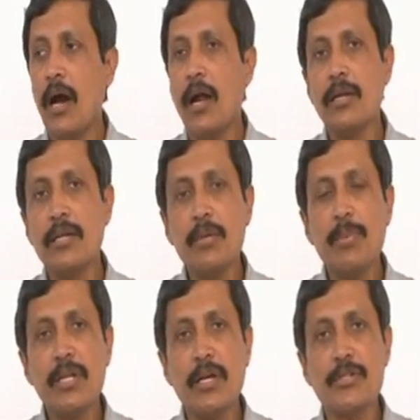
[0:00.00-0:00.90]

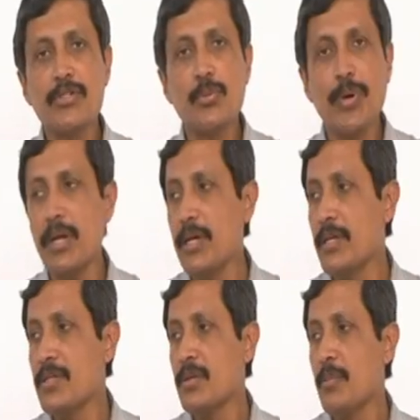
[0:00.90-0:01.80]
ultimate customer
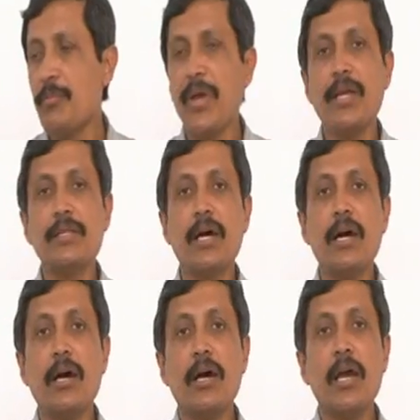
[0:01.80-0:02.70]
is paying the
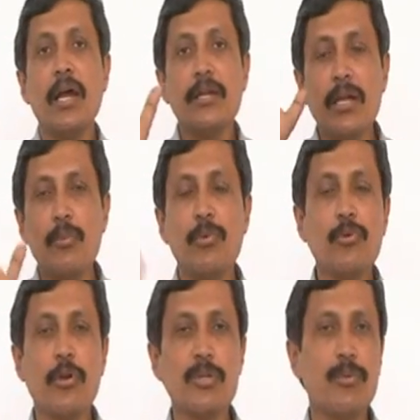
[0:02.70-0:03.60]
entire amount,
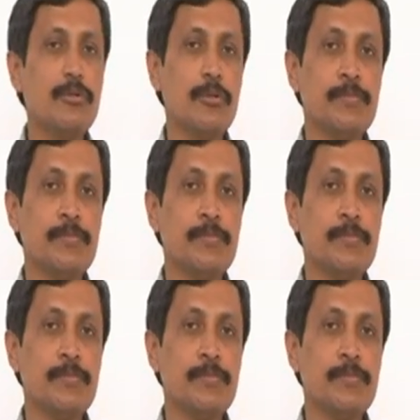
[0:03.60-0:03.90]
gross amount.